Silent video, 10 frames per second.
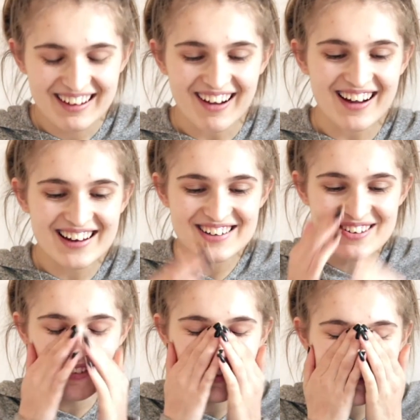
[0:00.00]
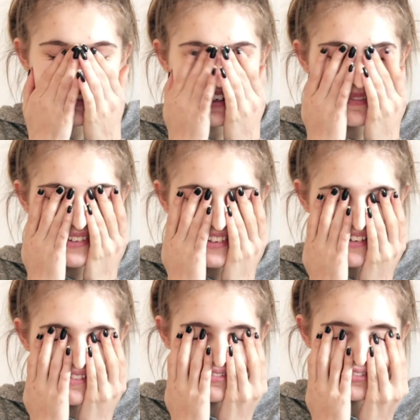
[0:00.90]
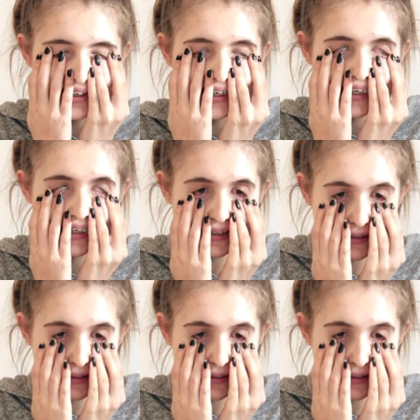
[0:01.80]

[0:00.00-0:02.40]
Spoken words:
I knew this was going to be so funny.